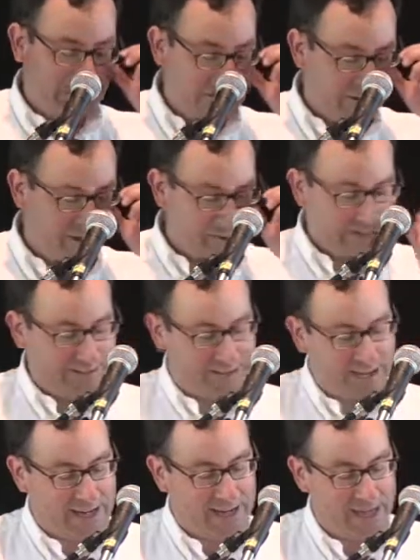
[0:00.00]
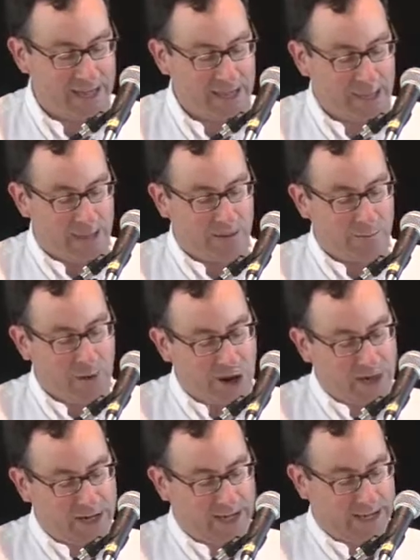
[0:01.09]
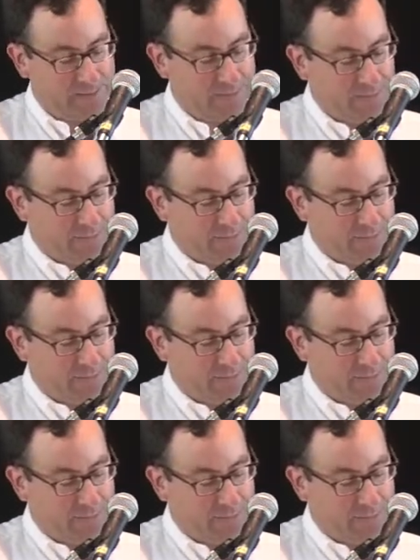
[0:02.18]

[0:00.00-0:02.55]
What you're doing is studying the market.